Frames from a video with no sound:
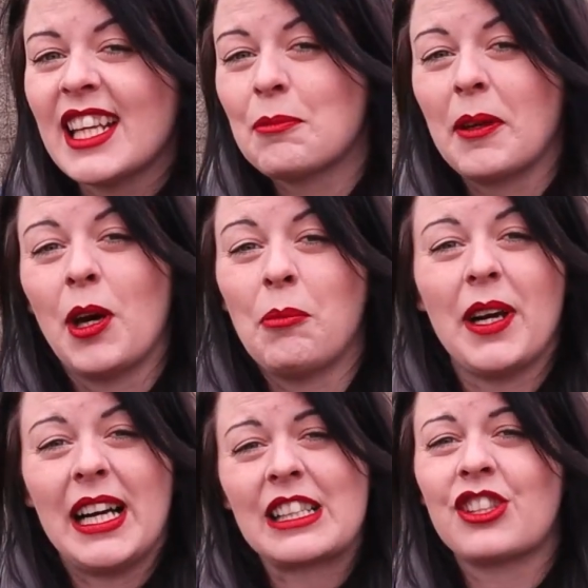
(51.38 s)
has been up
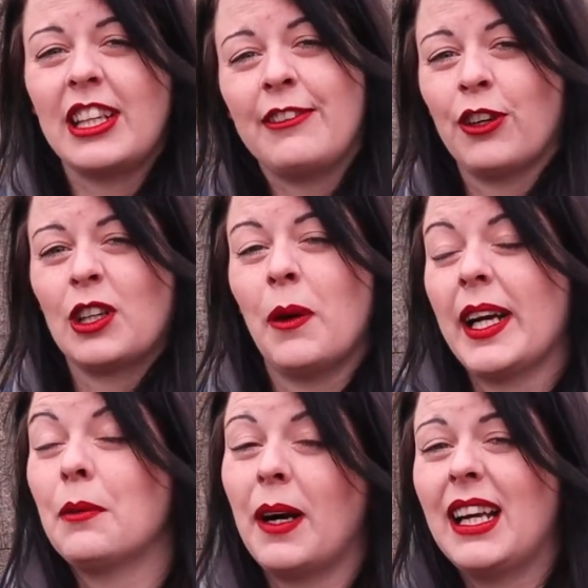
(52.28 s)
actually for
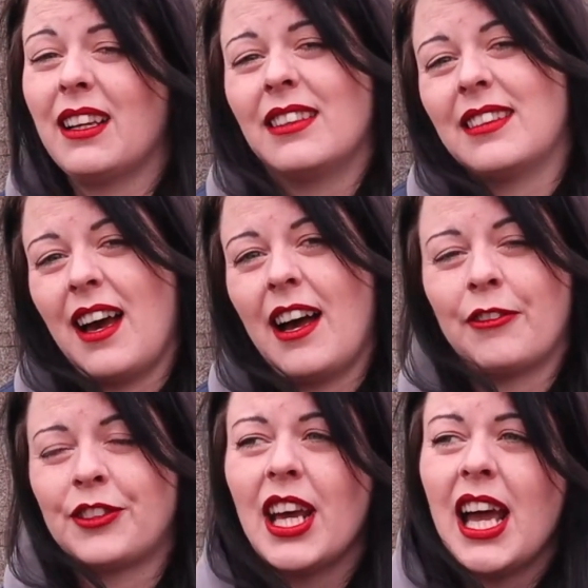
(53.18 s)
quite a while on
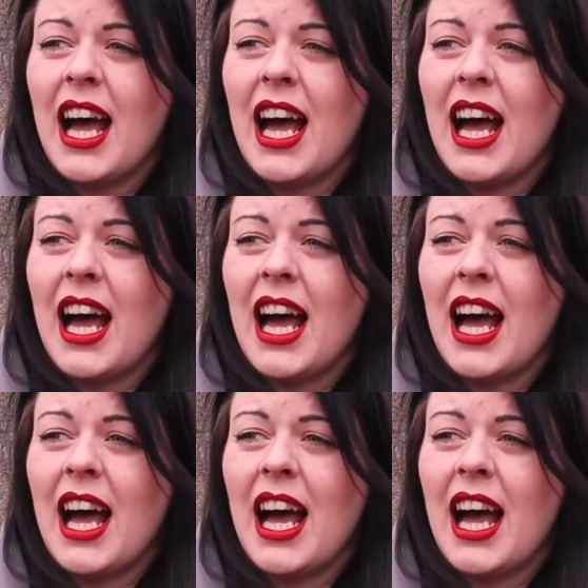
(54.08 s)
Daft